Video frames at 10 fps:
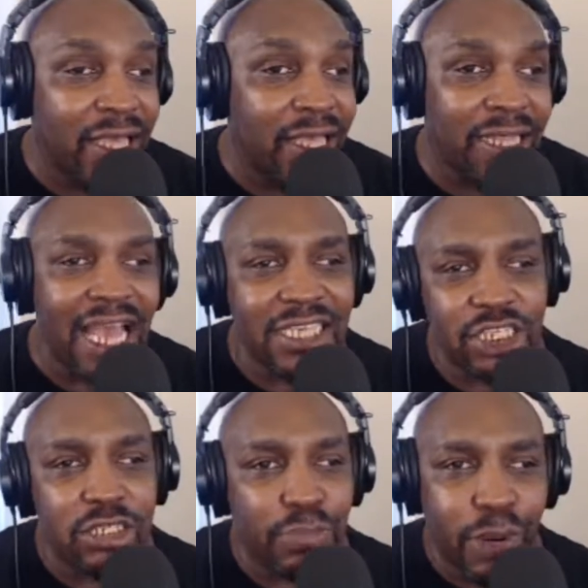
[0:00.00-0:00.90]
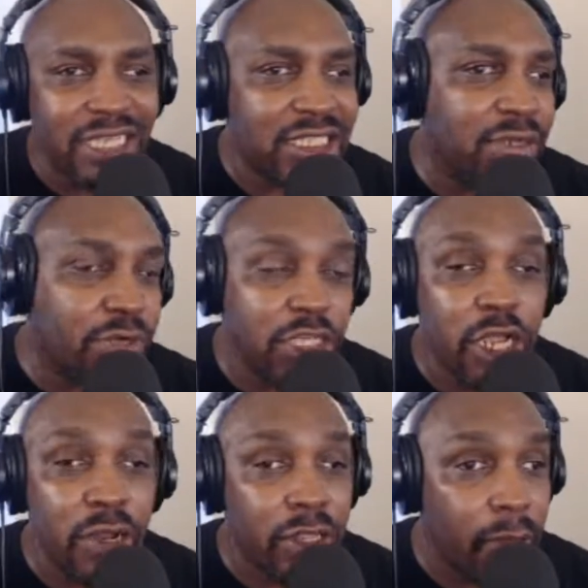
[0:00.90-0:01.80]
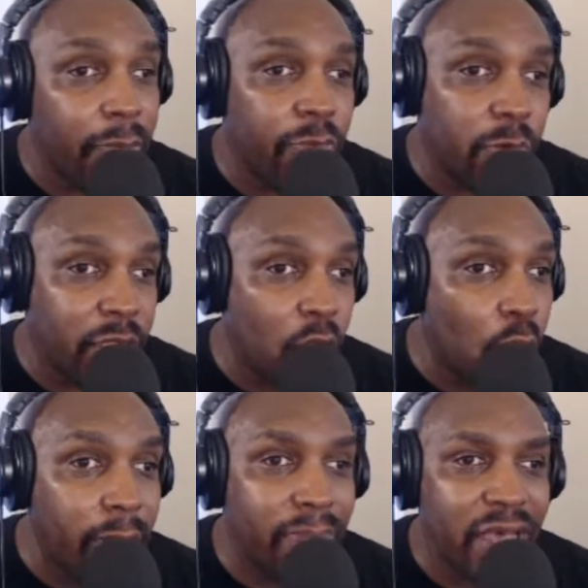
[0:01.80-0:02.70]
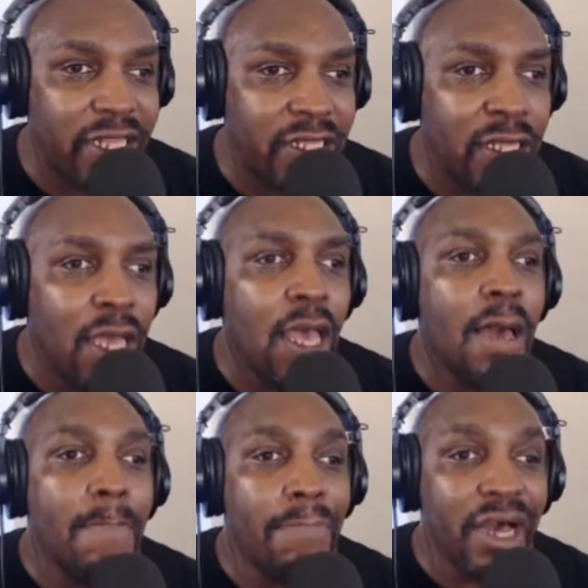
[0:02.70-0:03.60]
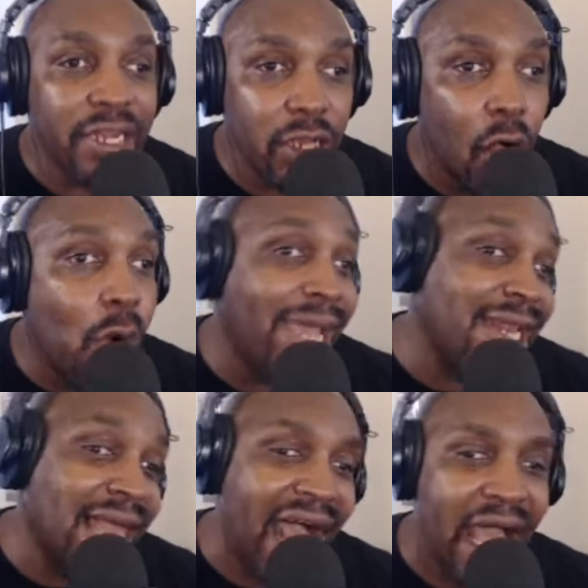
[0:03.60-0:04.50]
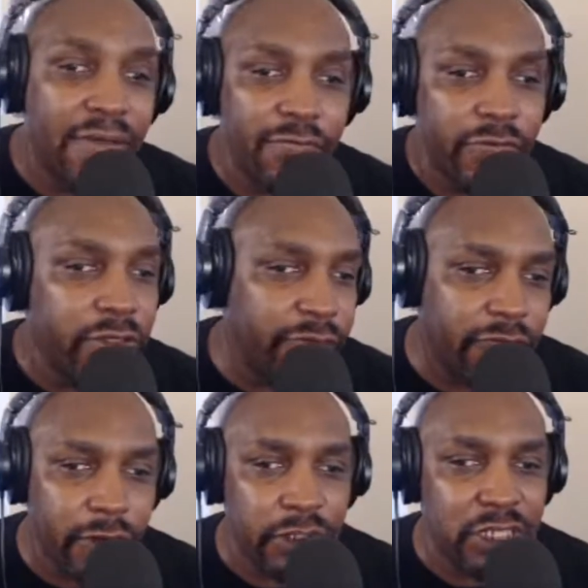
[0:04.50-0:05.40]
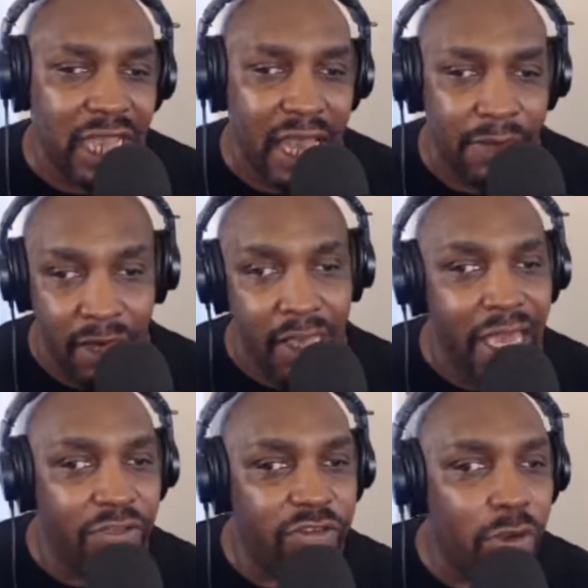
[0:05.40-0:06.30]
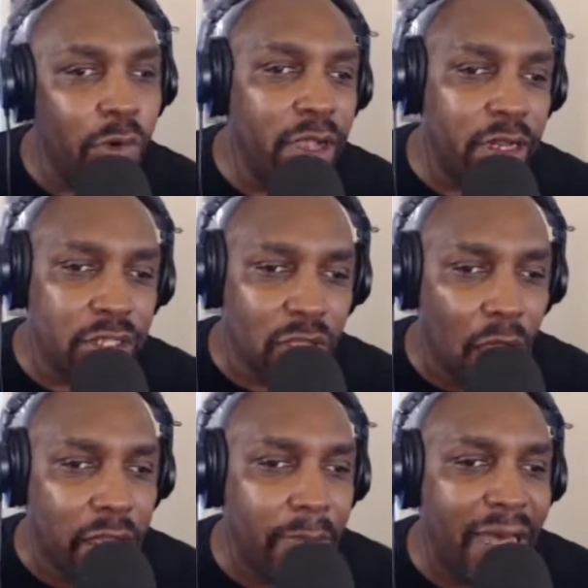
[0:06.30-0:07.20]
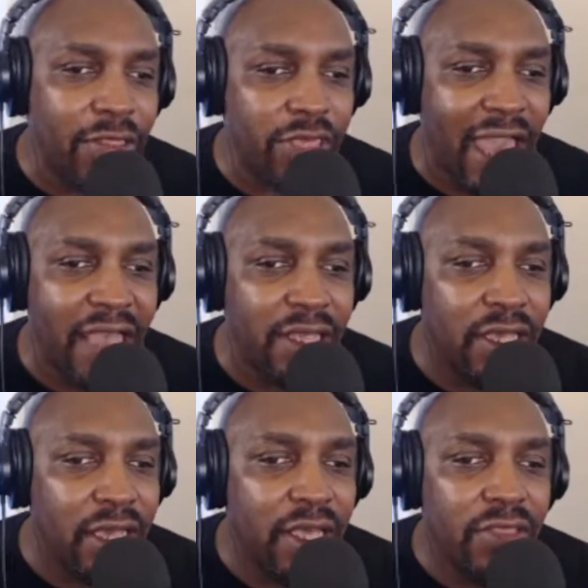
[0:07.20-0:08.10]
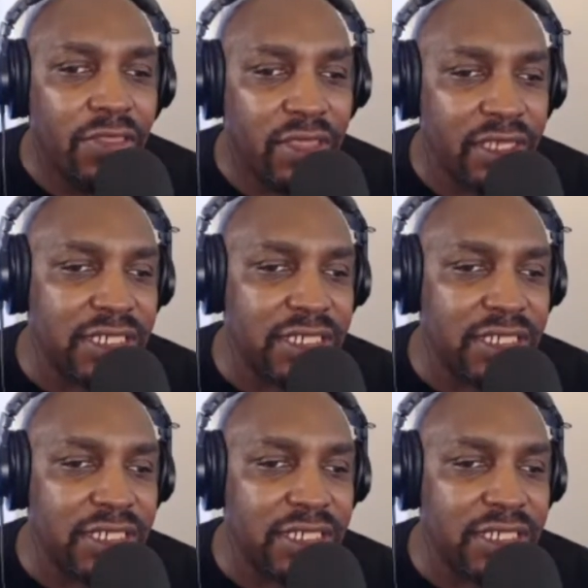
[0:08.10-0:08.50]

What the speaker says: not just pressing the record button, but going live for the first time. And so we're going to talk about that this